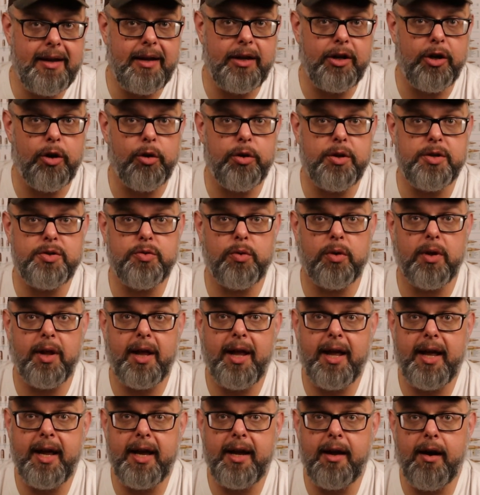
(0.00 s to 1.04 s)
and you're just
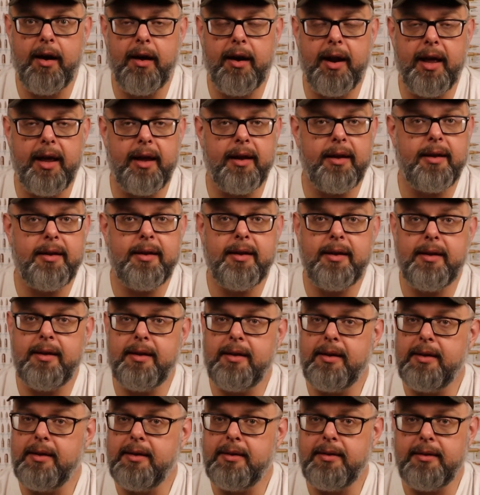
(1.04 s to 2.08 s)
relying on
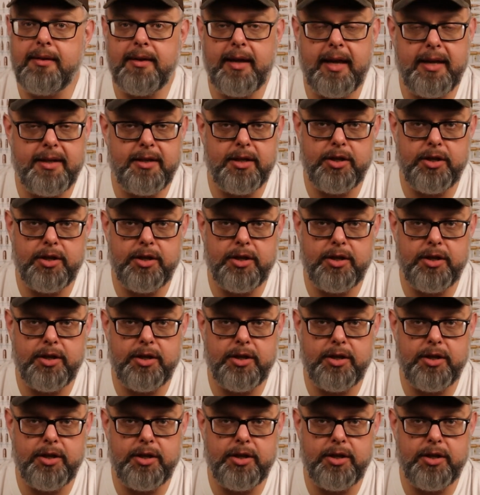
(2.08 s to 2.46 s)
it